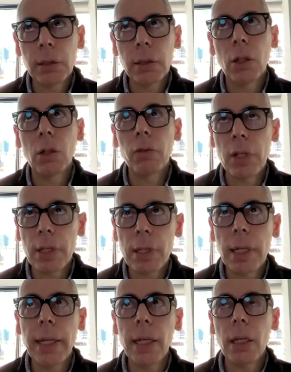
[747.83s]

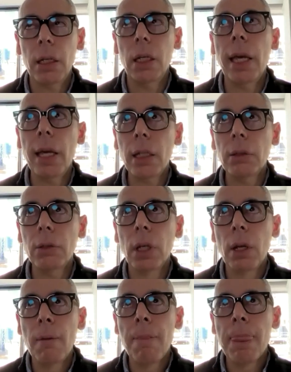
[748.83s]
obviously, and
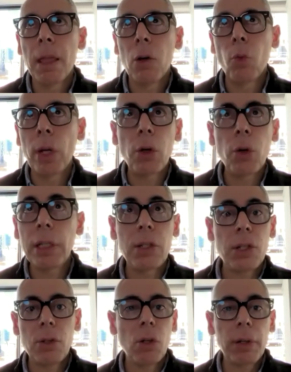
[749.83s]
we couldn't
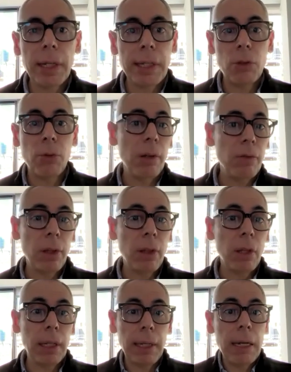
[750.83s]
just go listen to
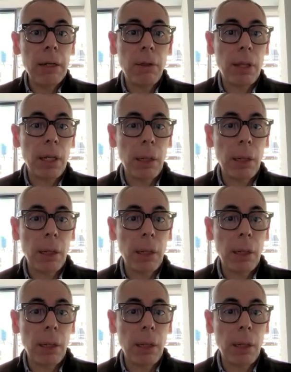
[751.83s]
everything and anything.